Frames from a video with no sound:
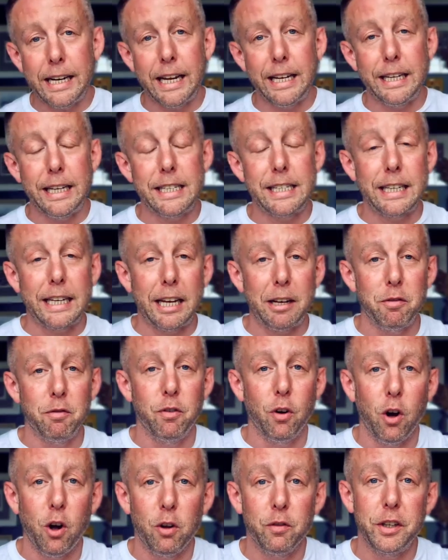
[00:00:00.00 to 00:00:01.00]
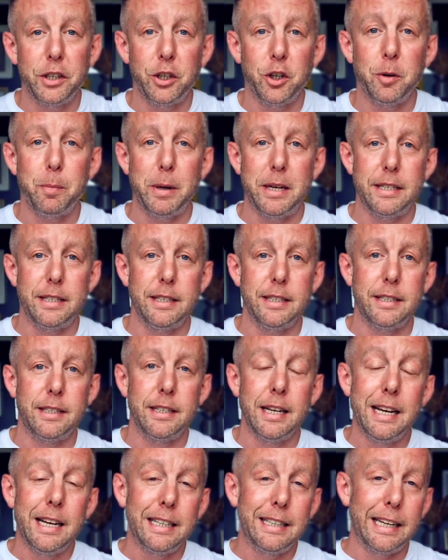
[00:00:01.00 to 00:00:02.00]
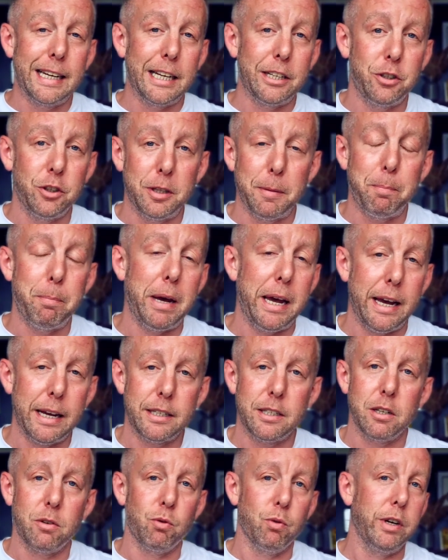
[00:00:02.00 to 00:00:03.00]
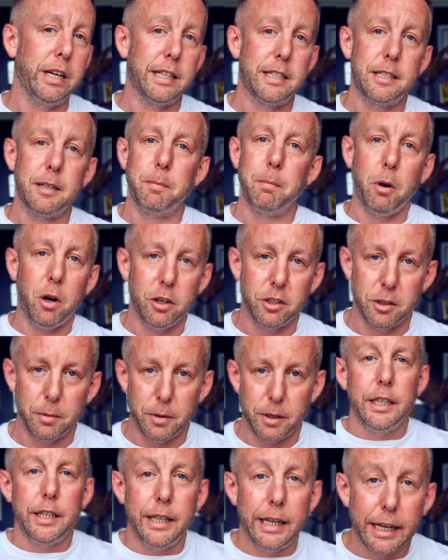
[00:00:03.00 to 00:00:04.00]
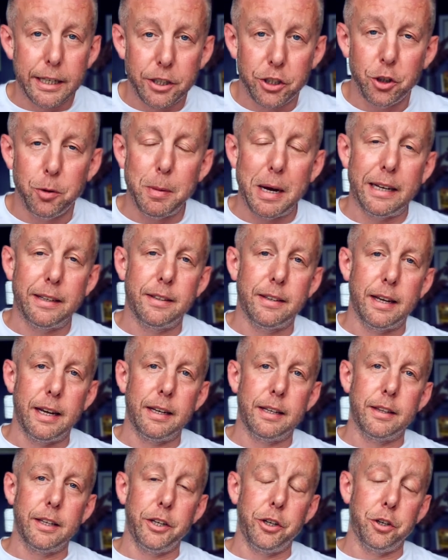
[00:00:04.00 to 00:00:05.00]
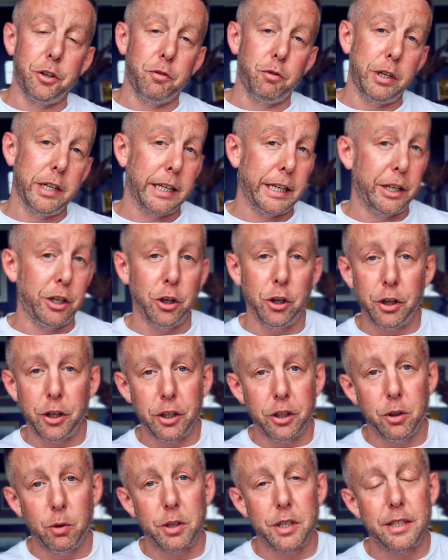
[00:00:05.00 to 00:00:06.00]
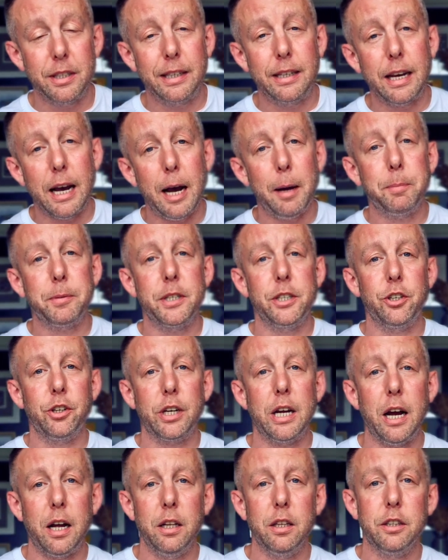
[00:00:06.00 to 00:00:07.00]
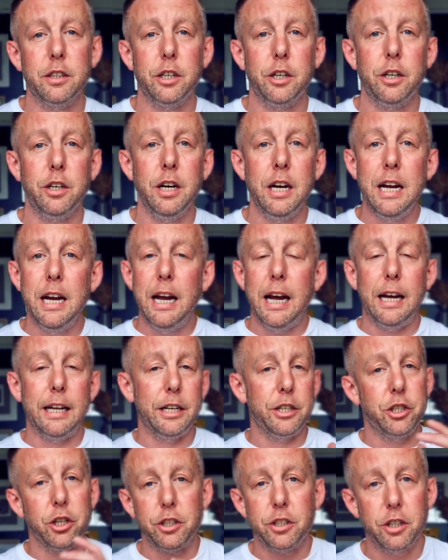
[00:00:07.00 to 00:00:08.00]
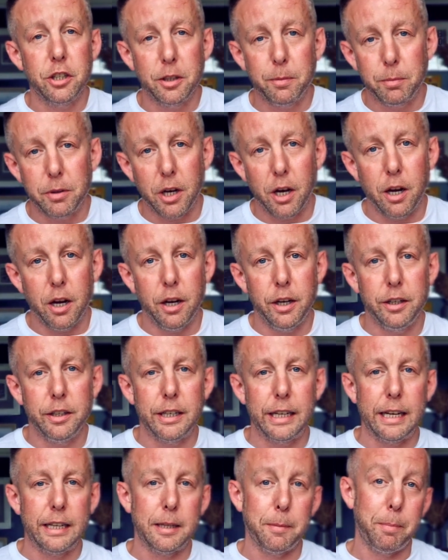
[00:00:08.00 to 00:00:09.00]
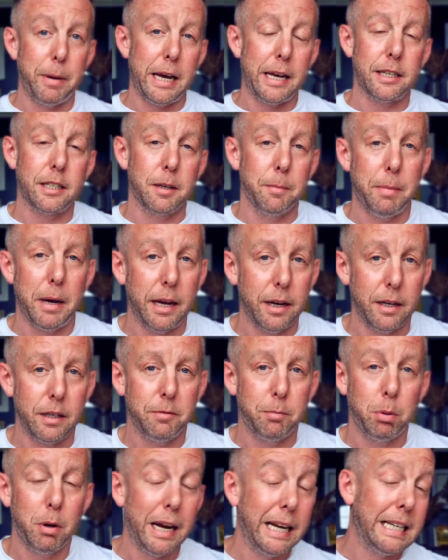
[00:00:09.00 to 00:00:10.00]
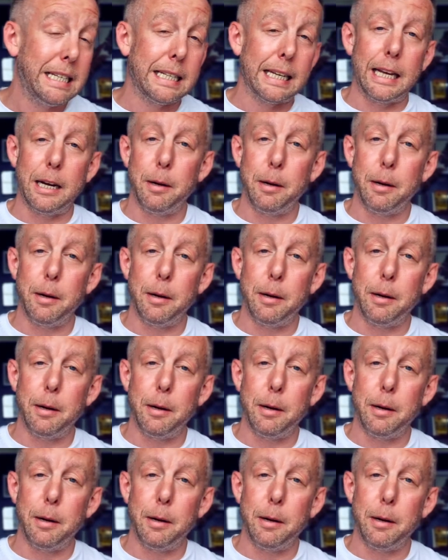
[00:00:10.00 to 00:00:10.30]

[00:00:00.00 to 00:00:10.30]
needs to get involved in your business to get you the best rates possible. Yes, you might think that you're really good at noticing gaps in your calendar and adjusting them down to get the best competitive price to get a